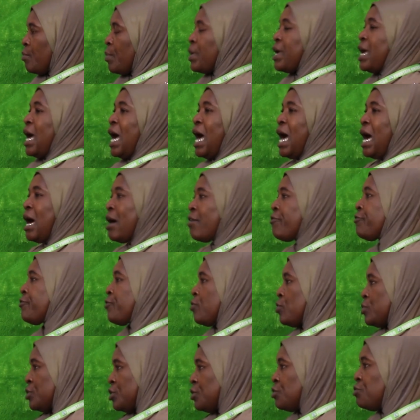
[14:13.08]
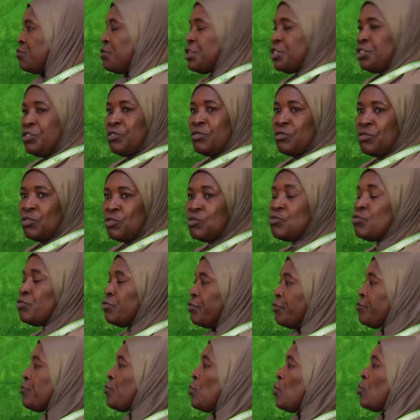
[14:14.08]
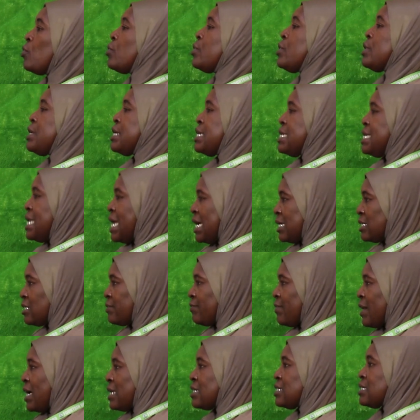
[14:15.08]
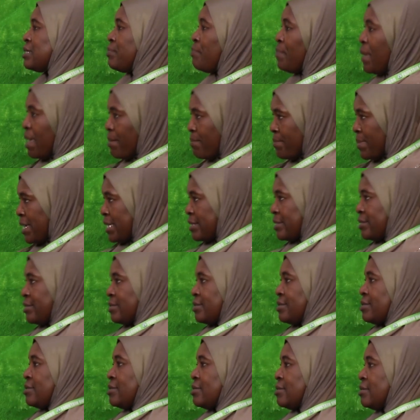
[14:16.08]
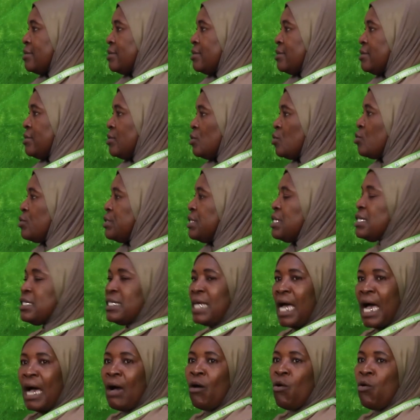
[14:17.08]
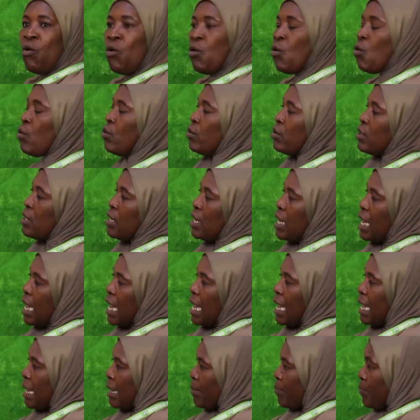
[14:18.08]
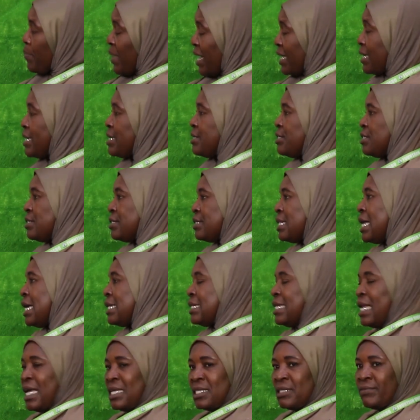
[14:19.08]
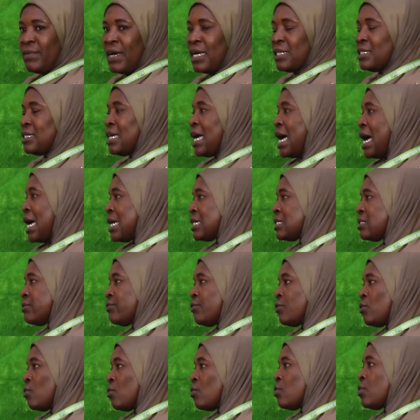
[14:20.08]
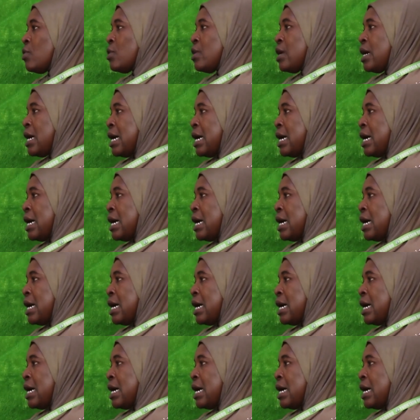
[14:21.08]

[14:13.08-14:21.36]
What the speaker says: we have consideration too for NASFAT members. So these are all packages that NASFAT has for